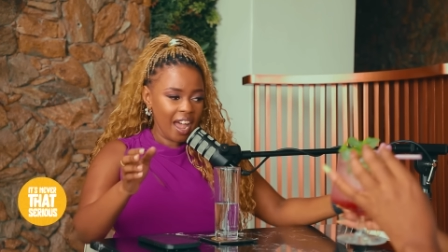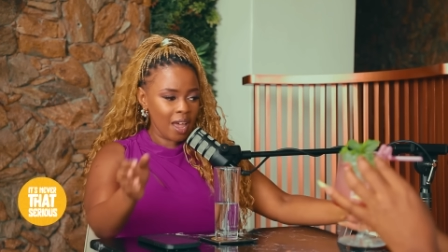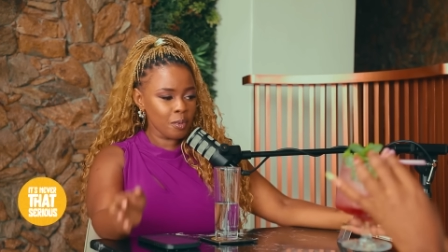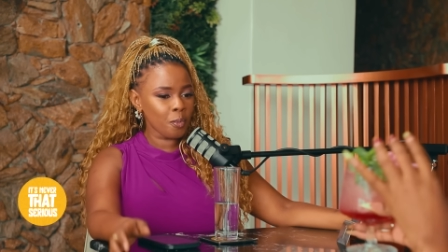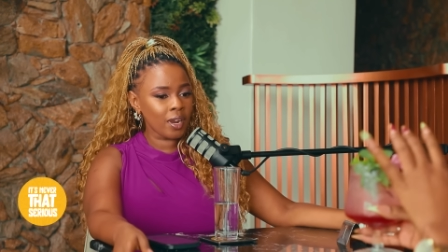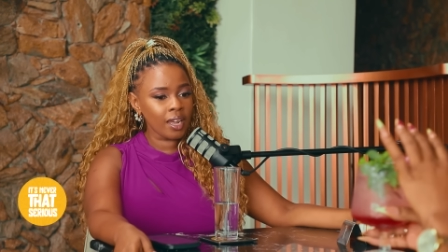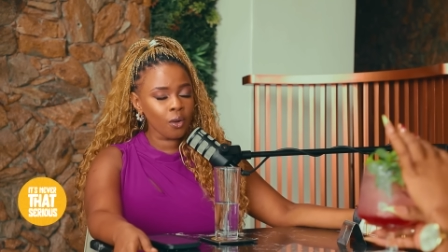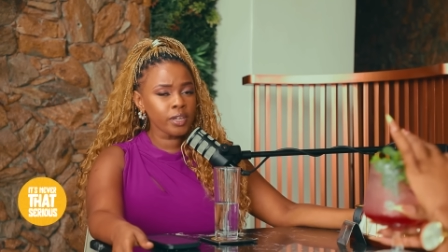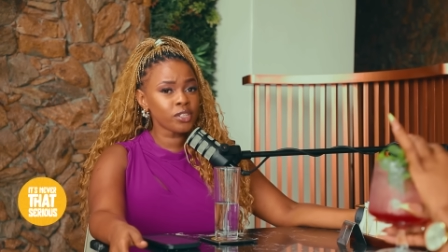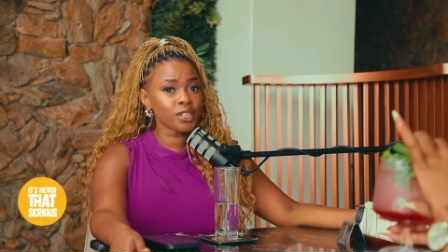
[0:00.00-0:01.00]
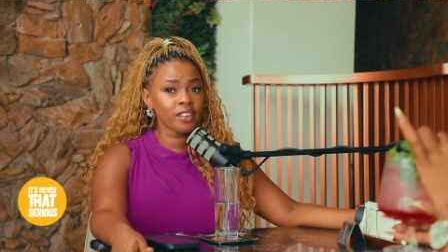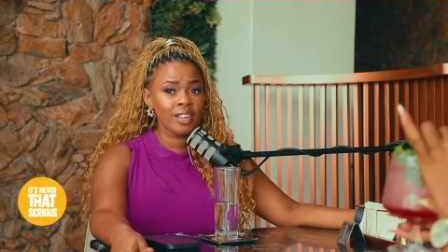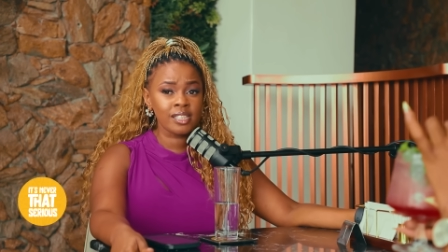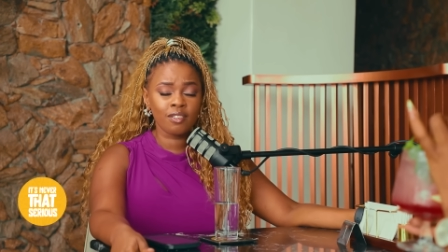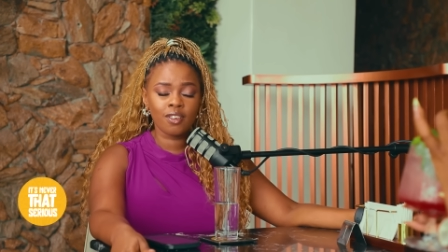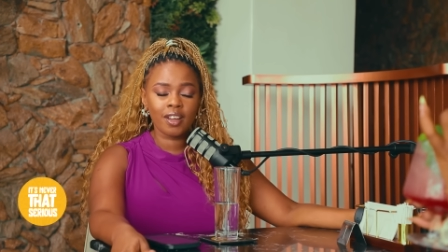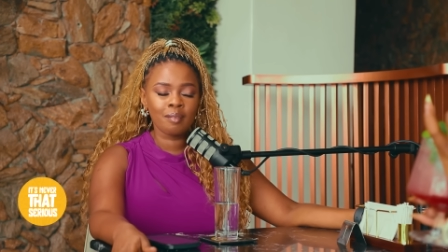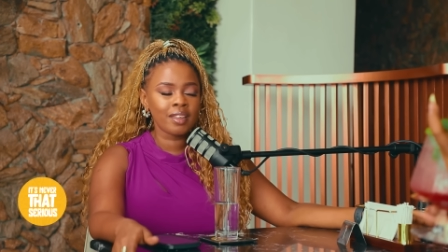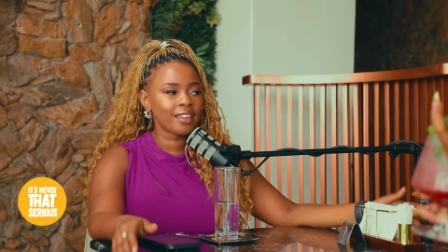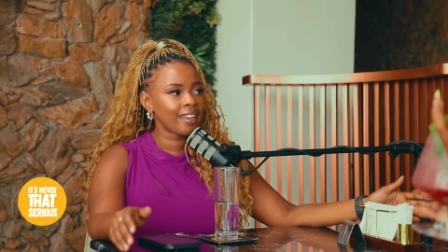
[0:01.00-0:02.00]
And people were like, oh, you should give us a vlog. I'm
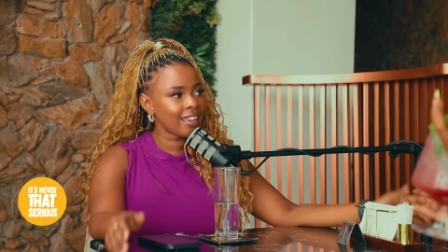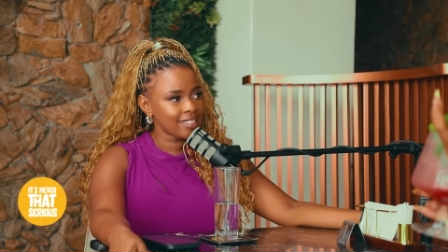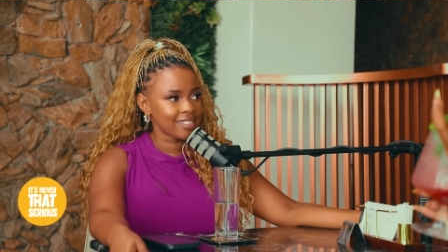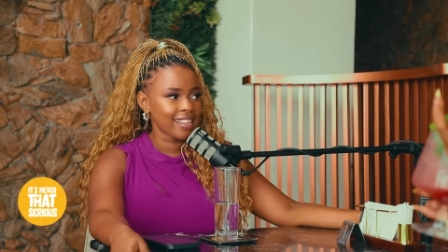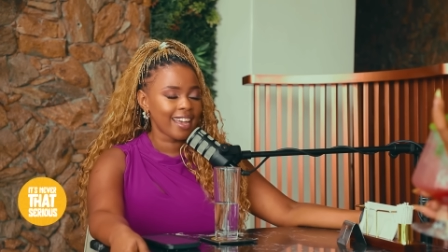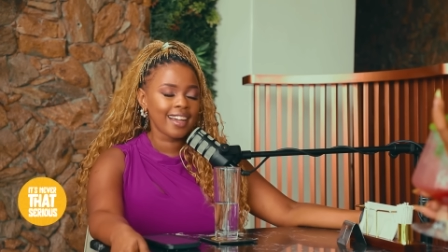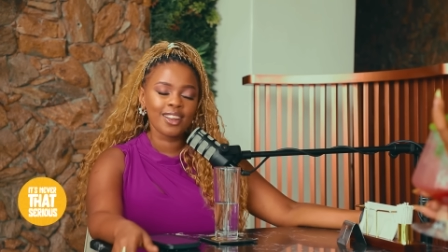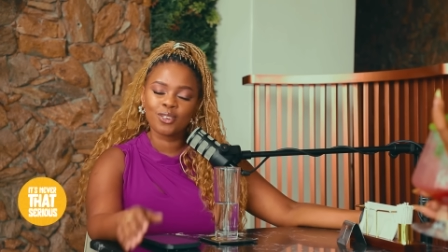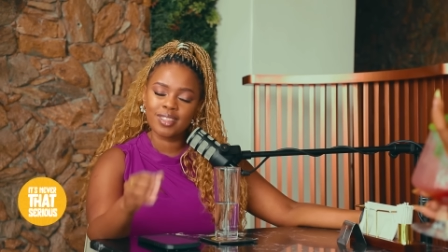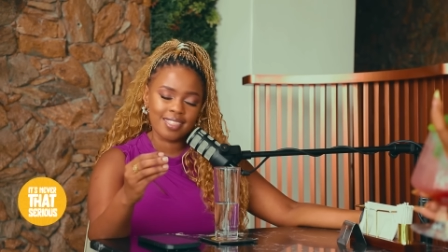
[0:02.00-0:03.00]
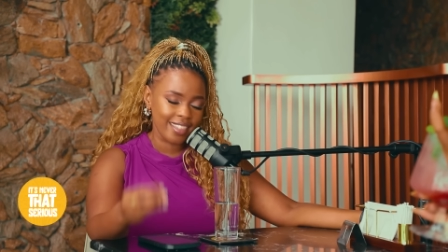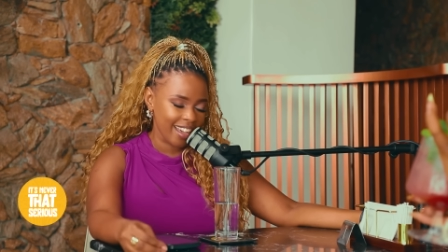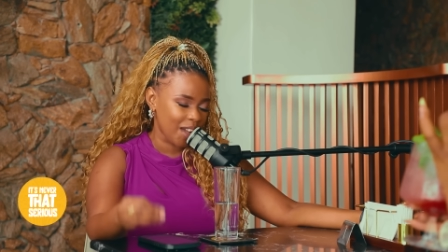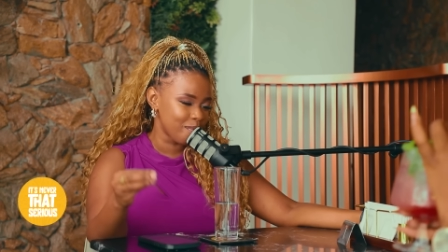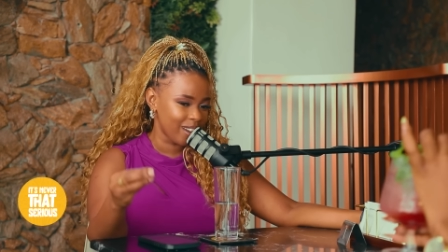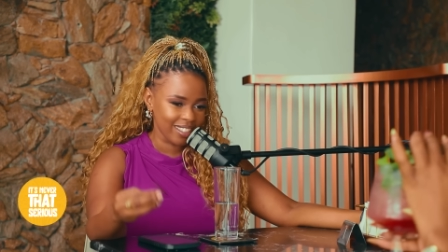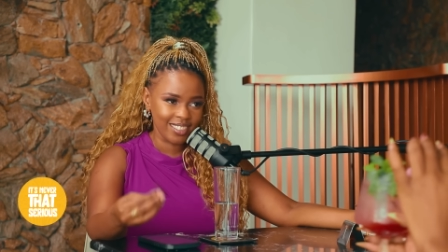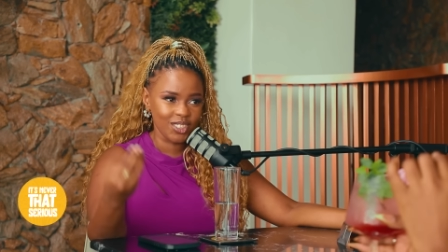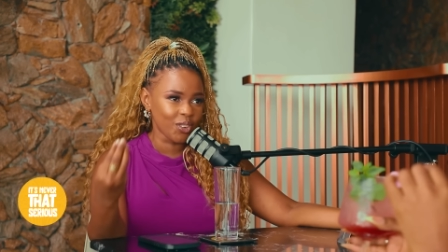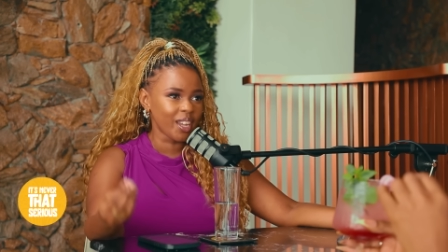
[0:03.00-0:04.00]
like, guys, I cannot think about
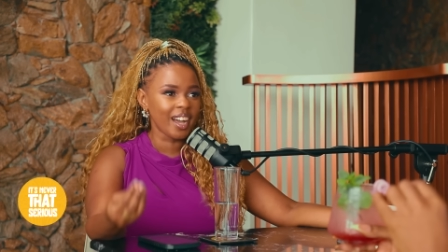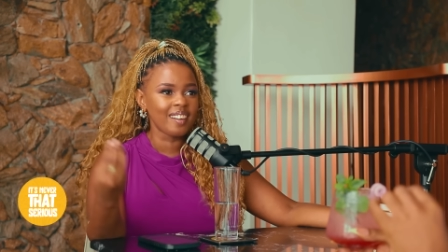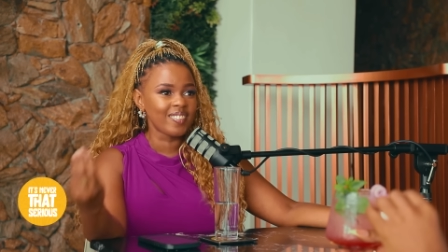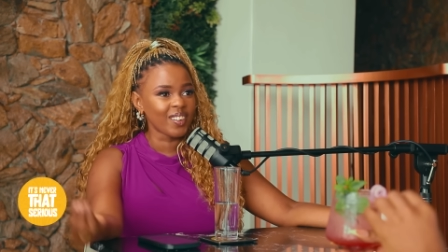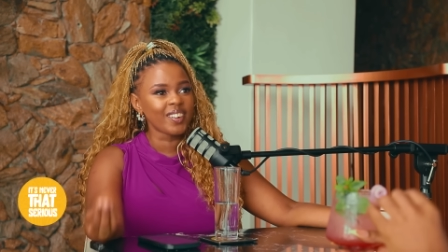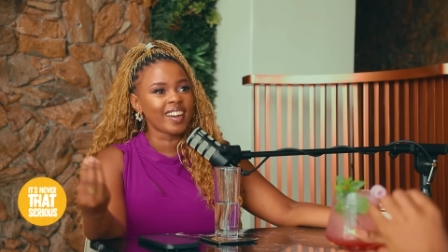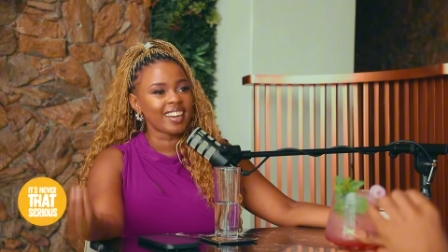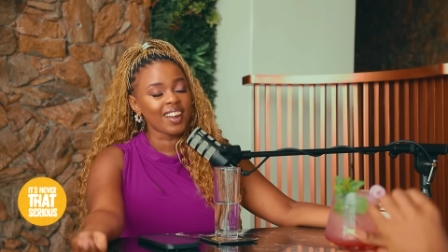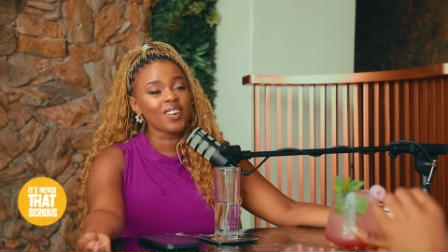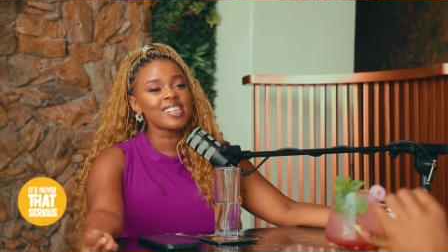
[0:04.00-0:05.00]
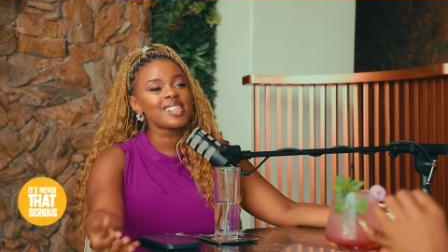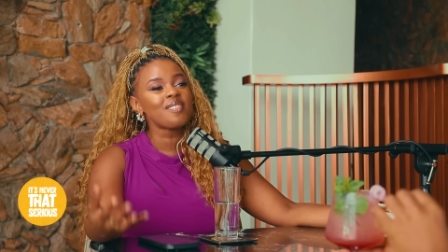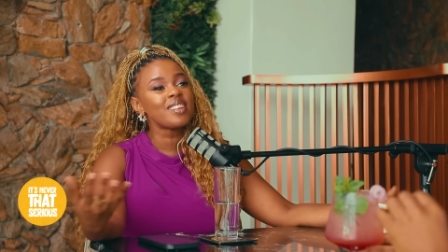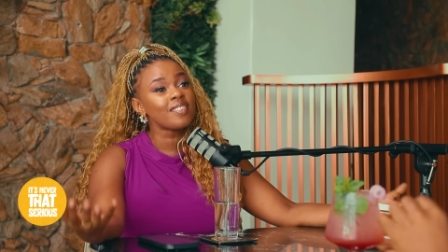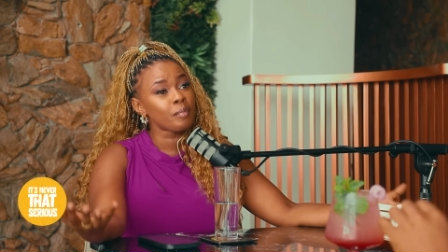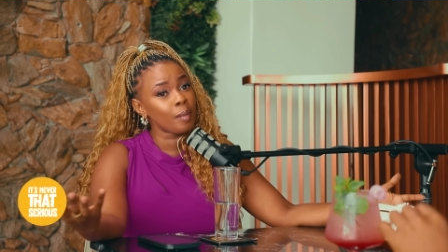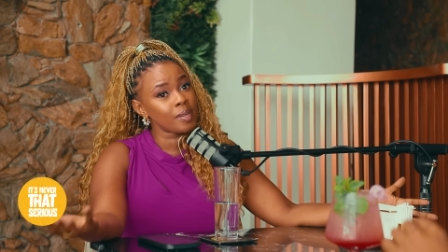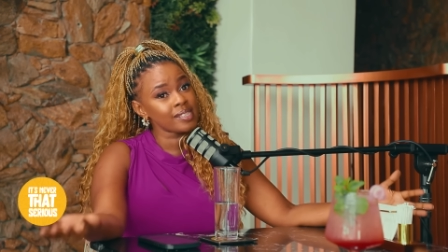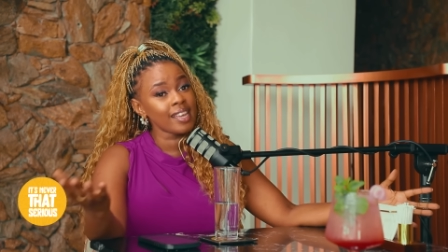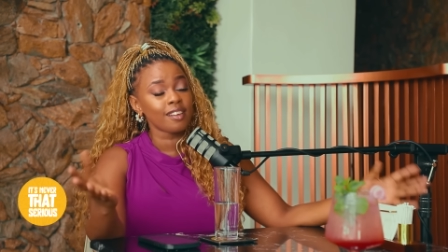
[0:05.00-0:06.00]
doing a vlog right now because I'm living my
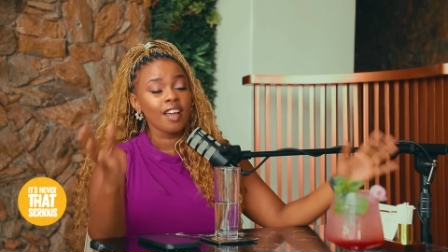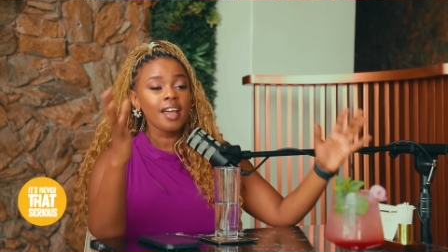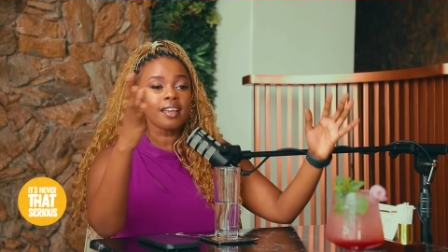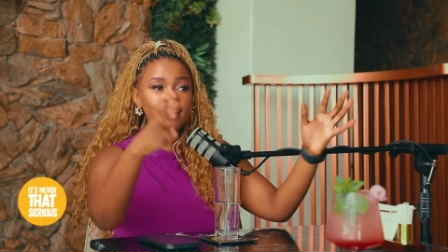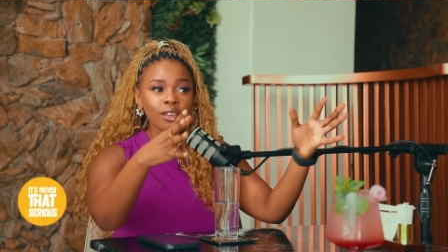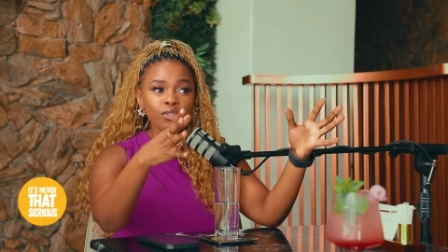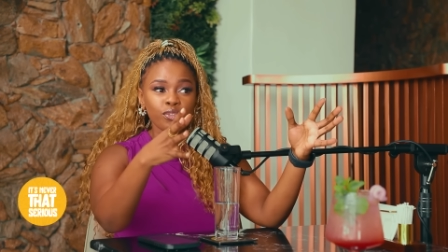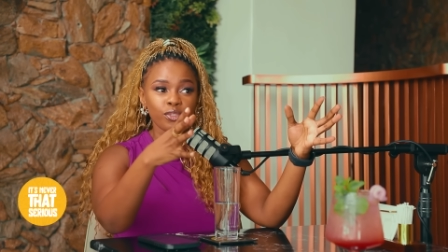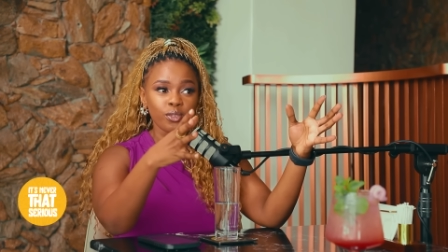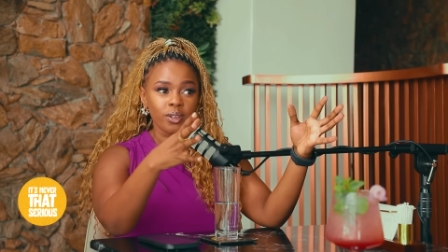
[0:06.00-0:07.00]
best life. If